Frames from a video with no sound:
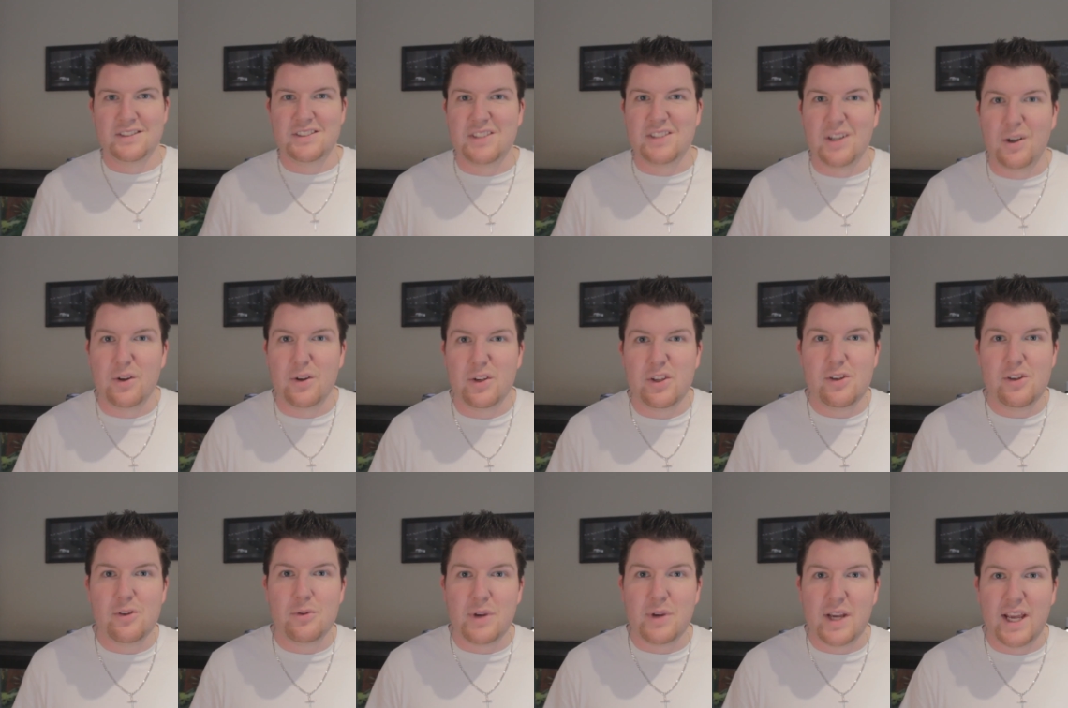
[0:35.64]
Don't
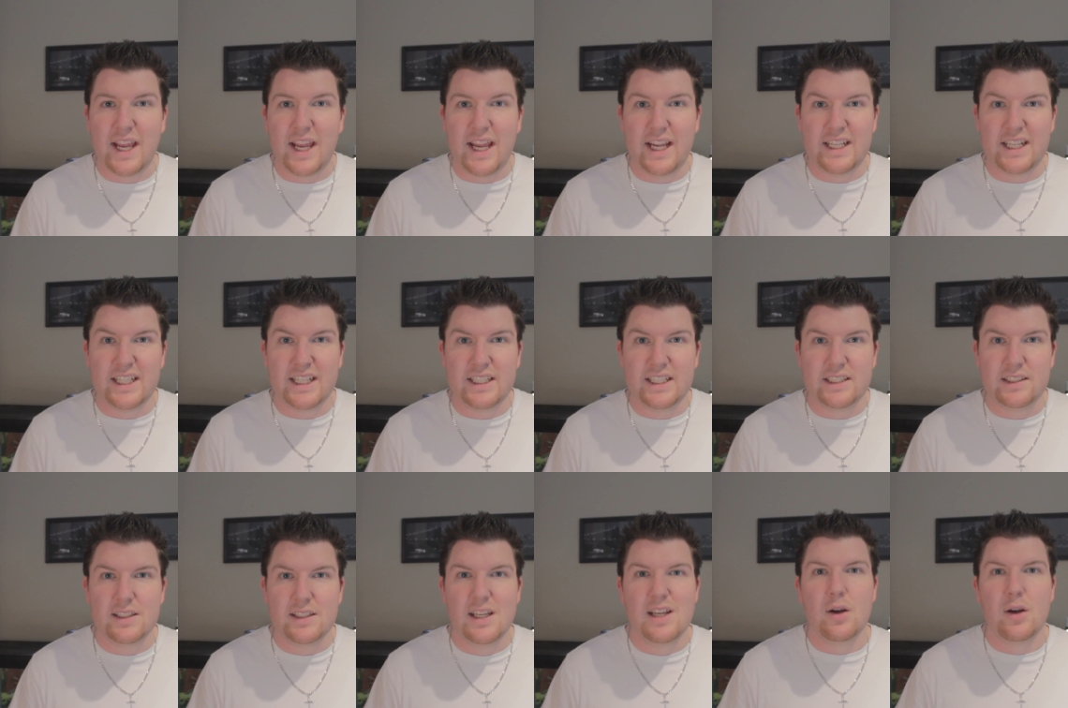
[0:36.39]
you hate
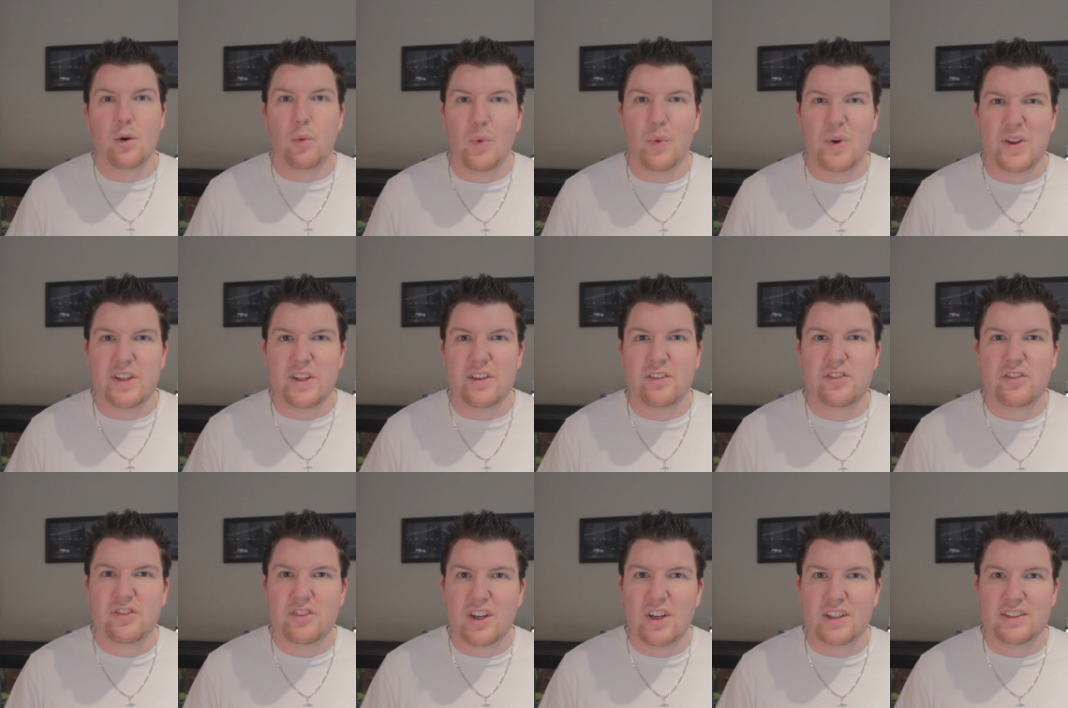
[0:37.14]
it when you
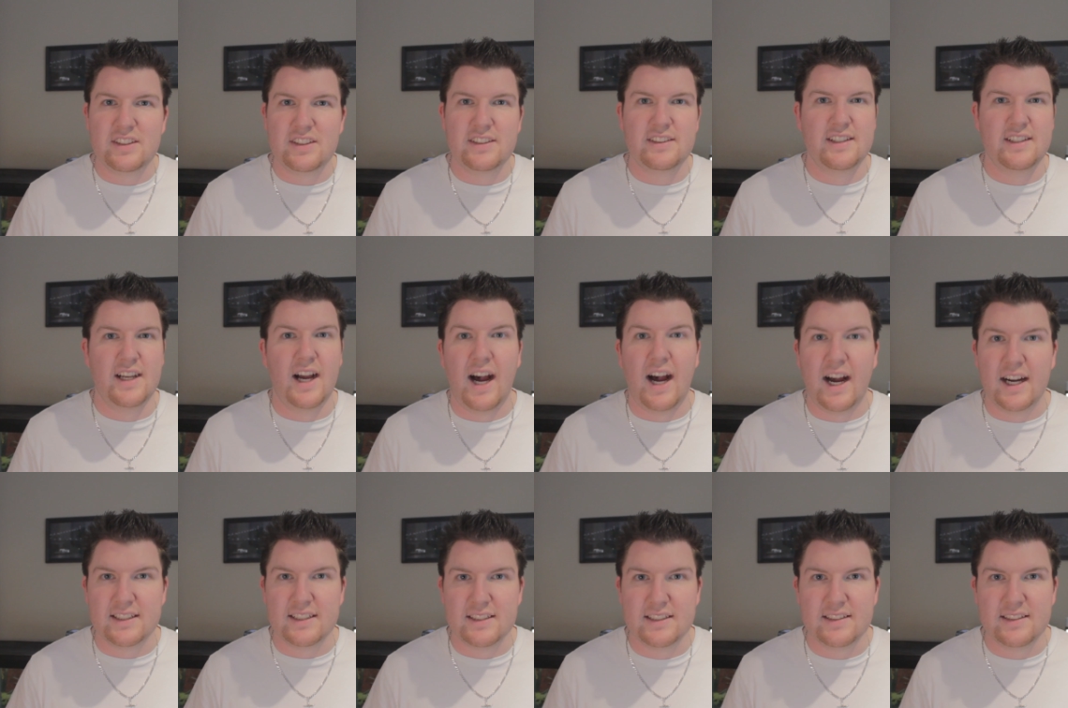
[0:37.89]
start to
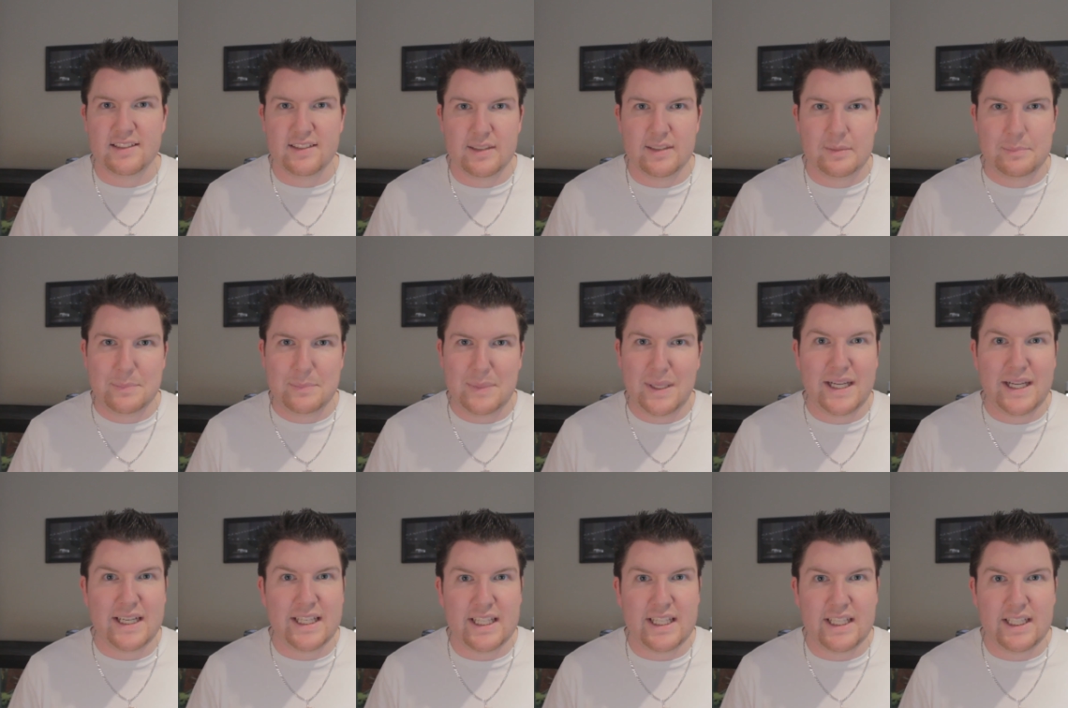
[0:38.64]
talk to
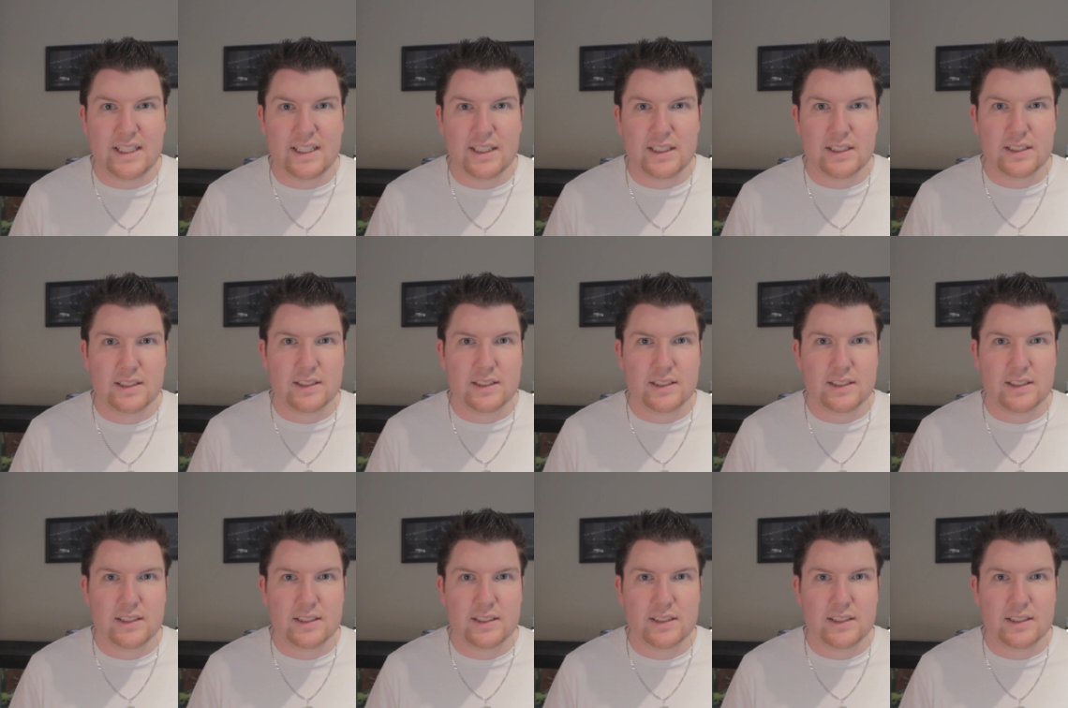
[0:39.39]
somebody